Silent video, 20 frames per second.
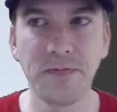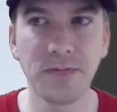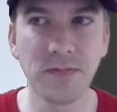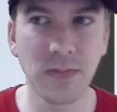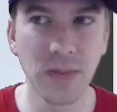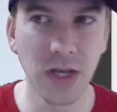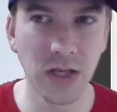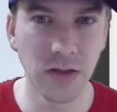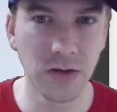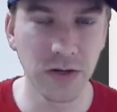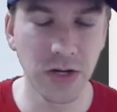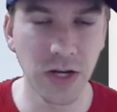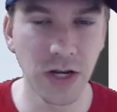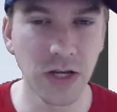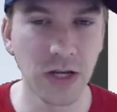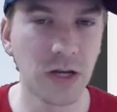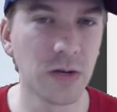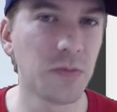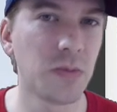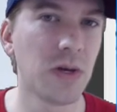and they're
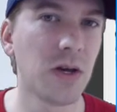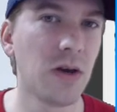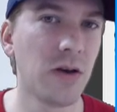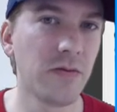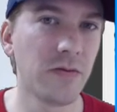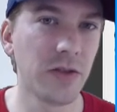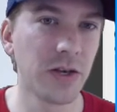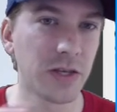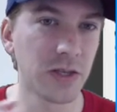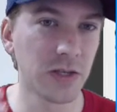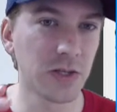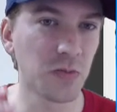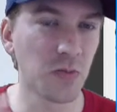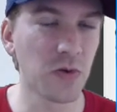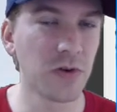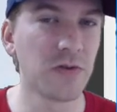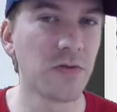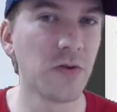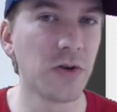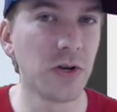getting up, they have like this
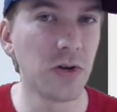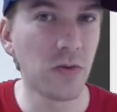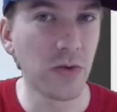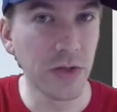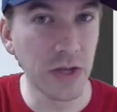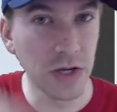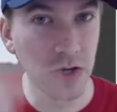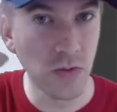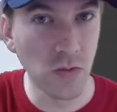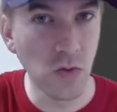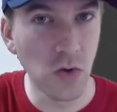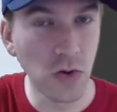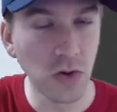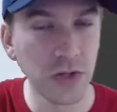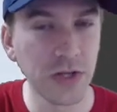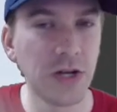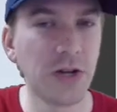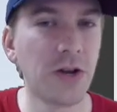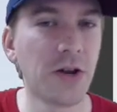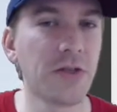brief window where they can
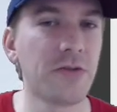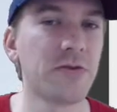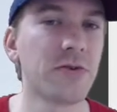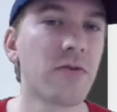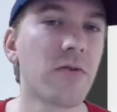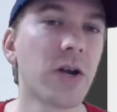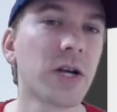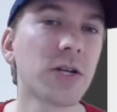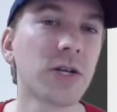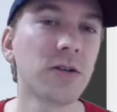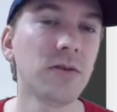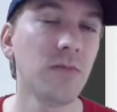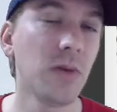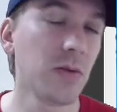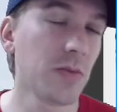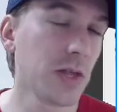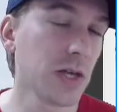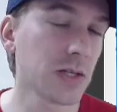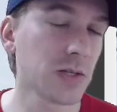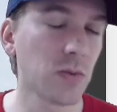roll in another direction.
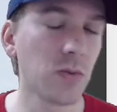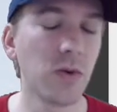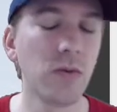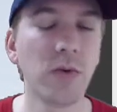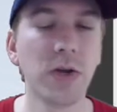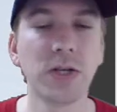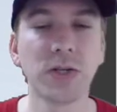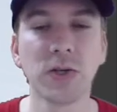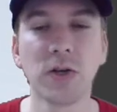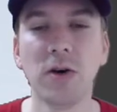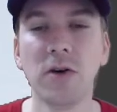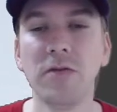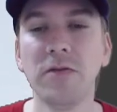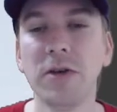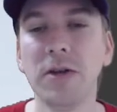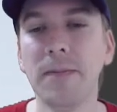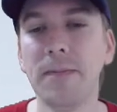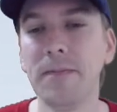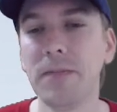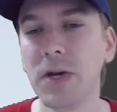Maybe that's one way to solve
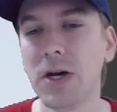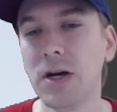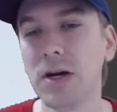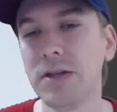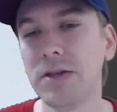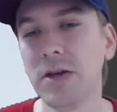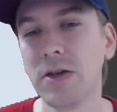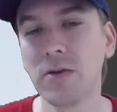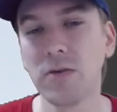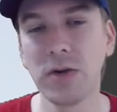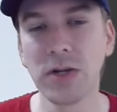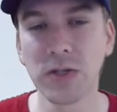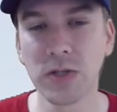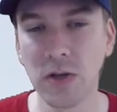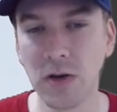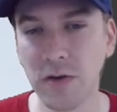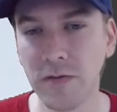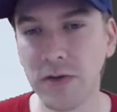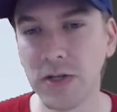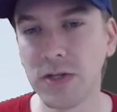it. The other way to
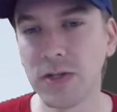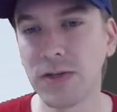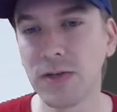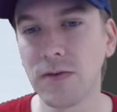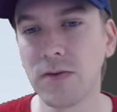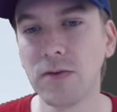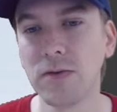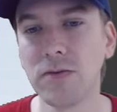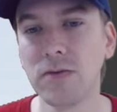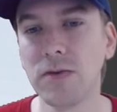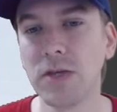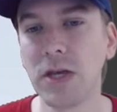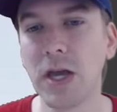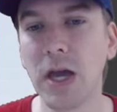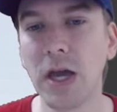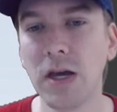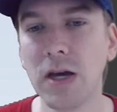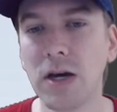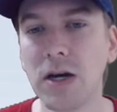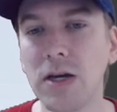solve it is through
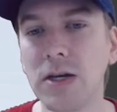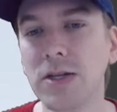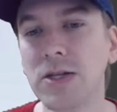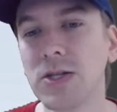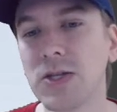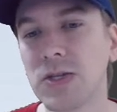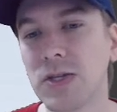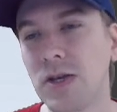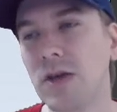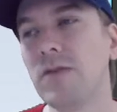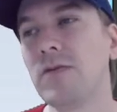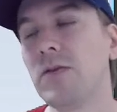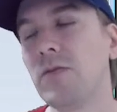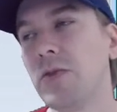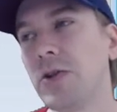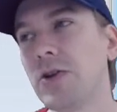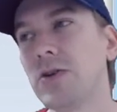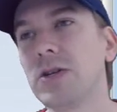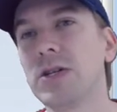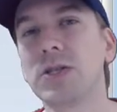the AI and just say if the
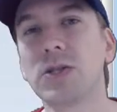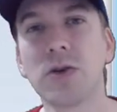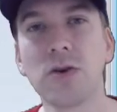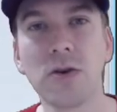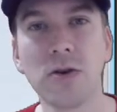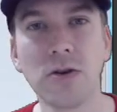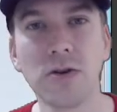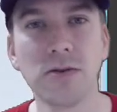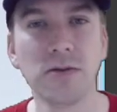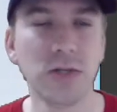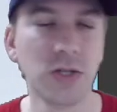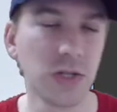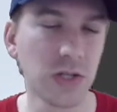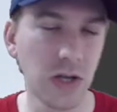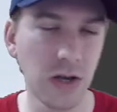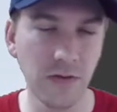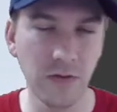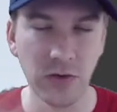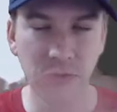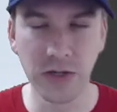player gets hurt, just
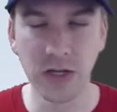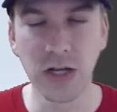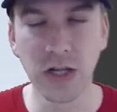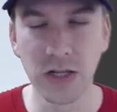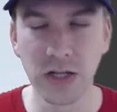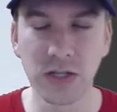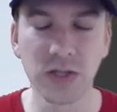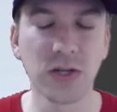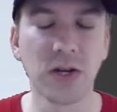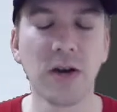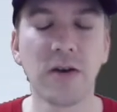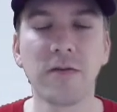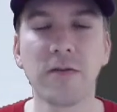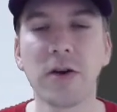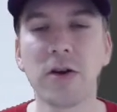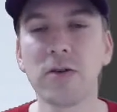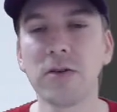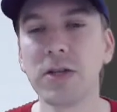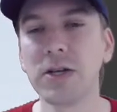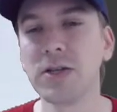have all the aliens not
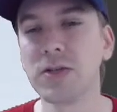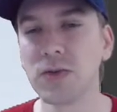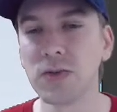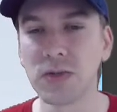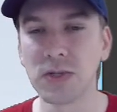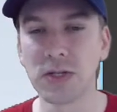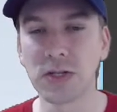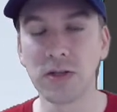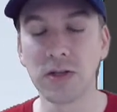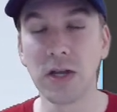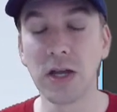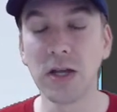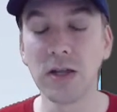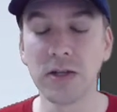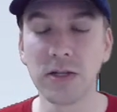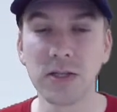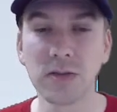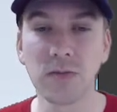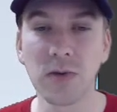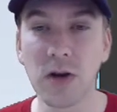fire lasers until
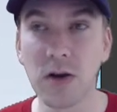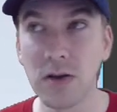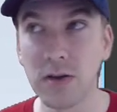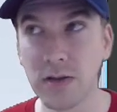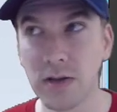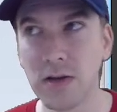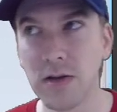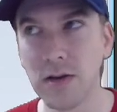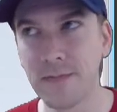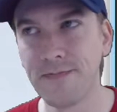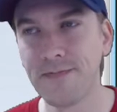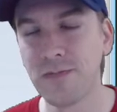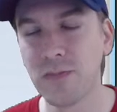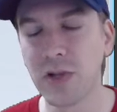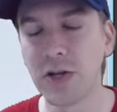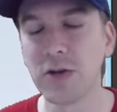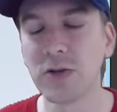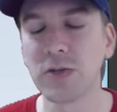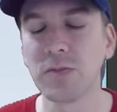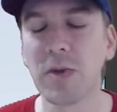the
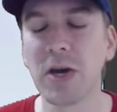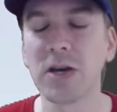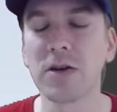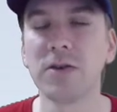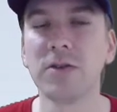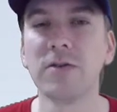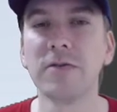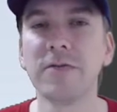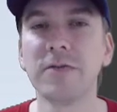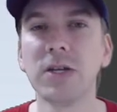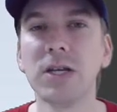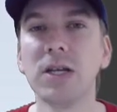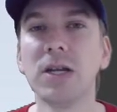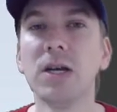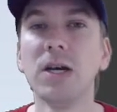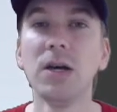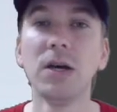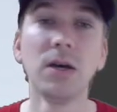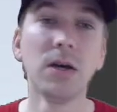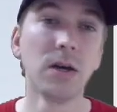player's back on their feet.
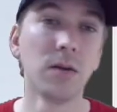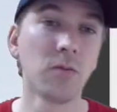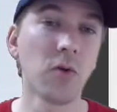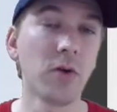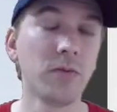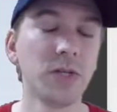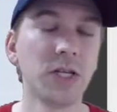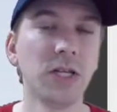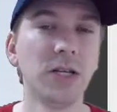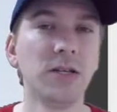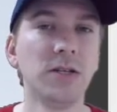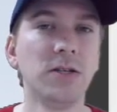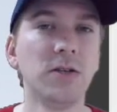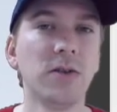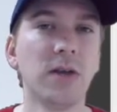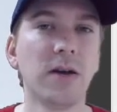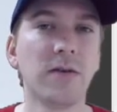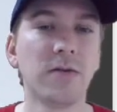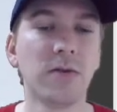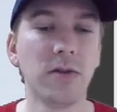Probably need to do
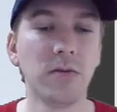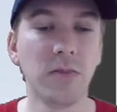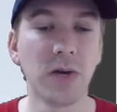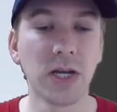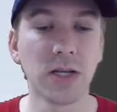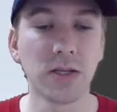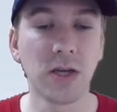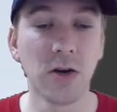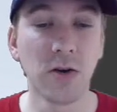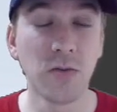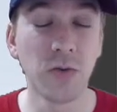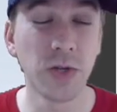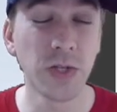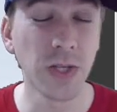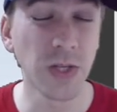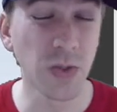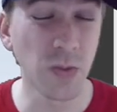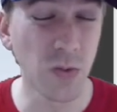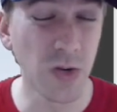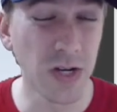that for the bad cowboys
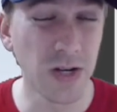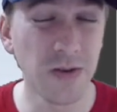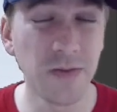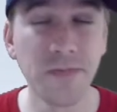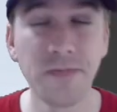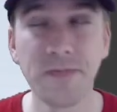as well,